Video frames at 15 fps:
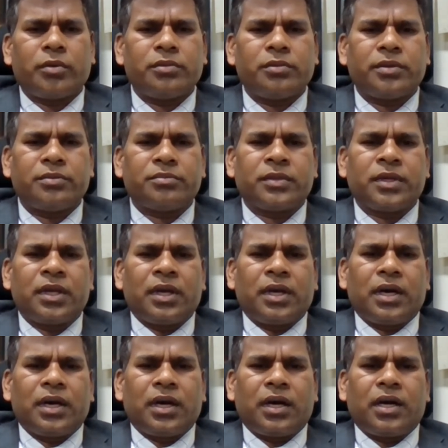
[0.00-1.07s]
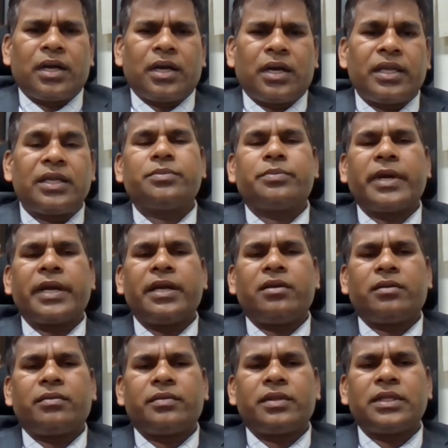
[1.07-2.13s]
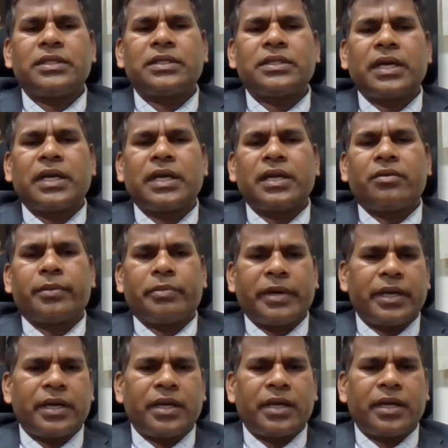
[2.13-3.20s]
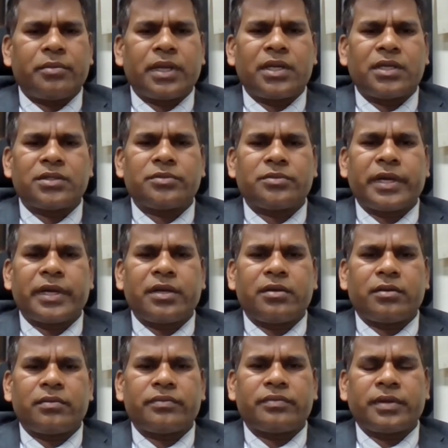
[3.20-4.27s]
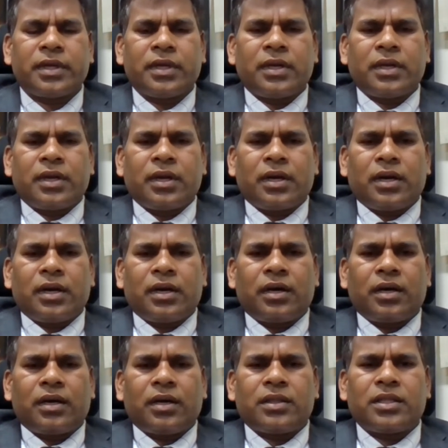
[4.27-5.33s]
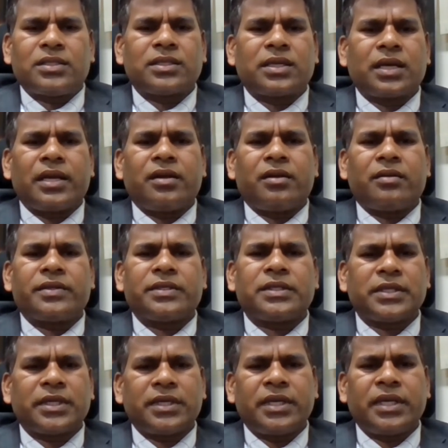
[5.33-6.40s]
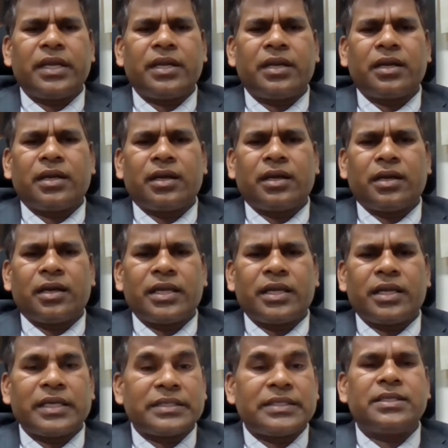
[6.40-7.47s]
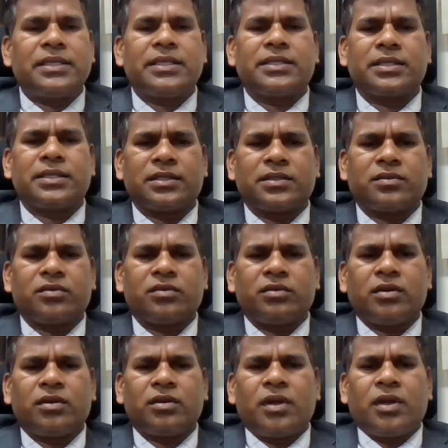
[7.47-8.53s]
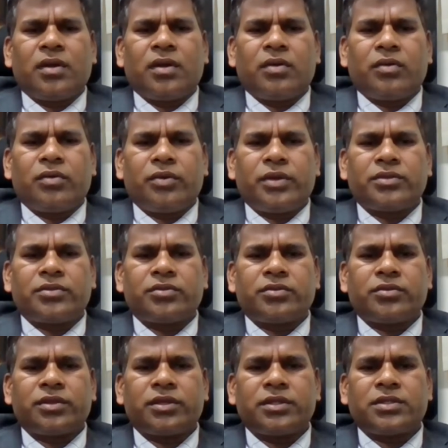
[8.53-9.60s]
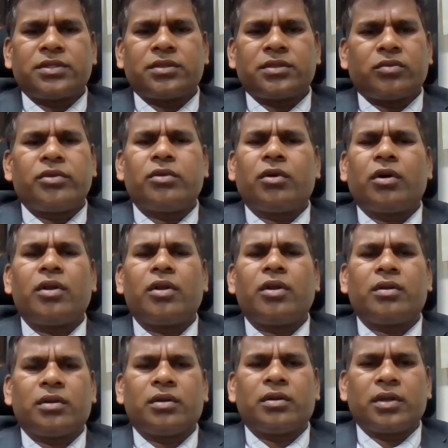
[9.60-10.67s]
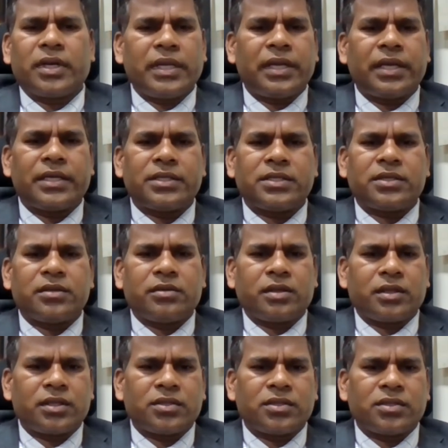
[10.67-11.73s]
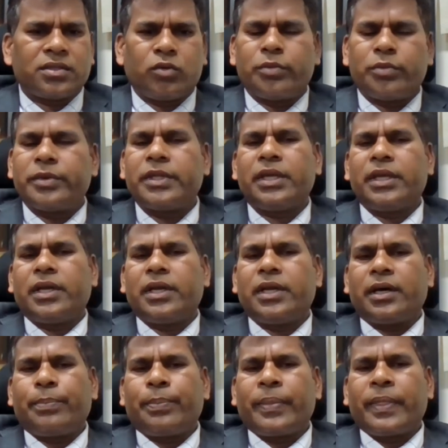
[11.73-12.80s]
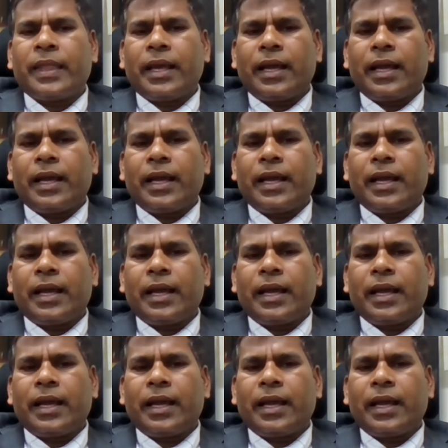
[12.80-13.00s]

problem in spite of this kind of a pandemic, in spite of this kind of sudden exigencies, which we all realized during this COVID era.